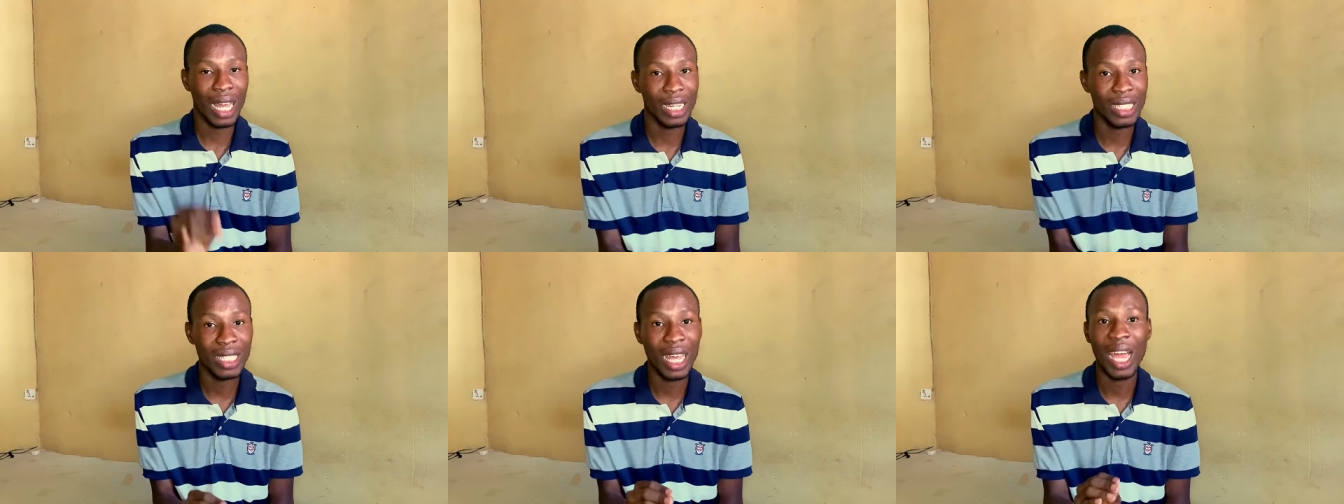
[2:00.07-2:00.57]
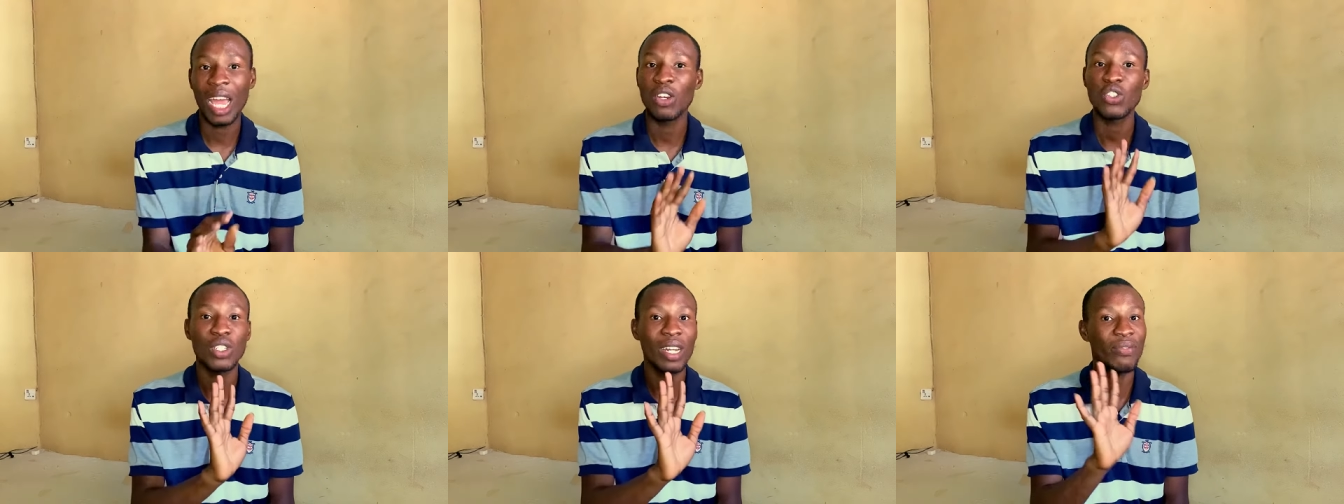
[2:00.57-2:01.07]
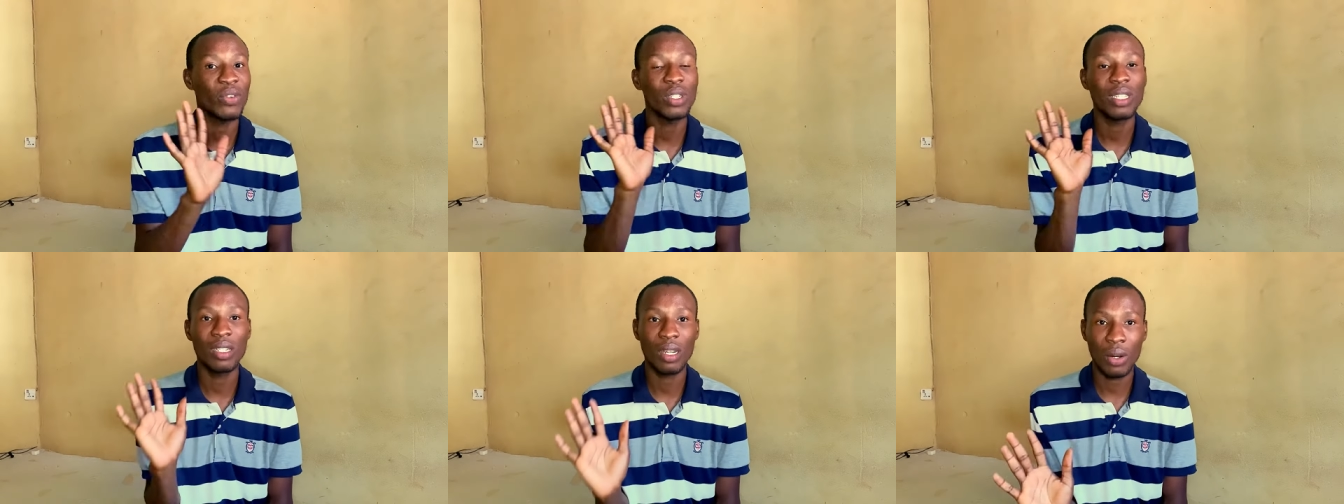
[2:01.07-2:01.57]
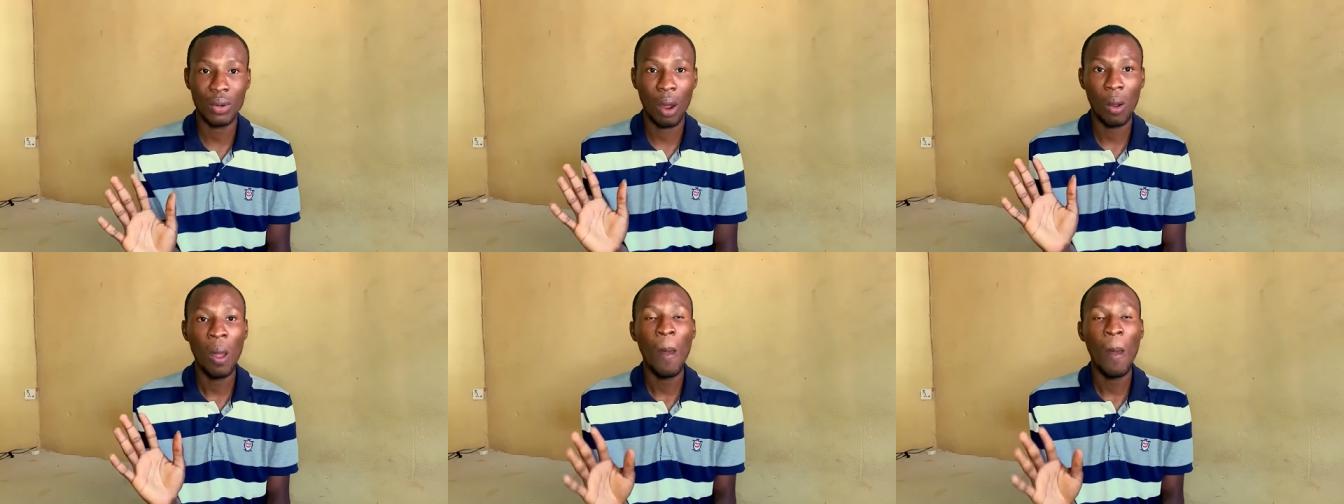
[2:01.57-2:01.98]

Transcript: answer and should have gotten the crown.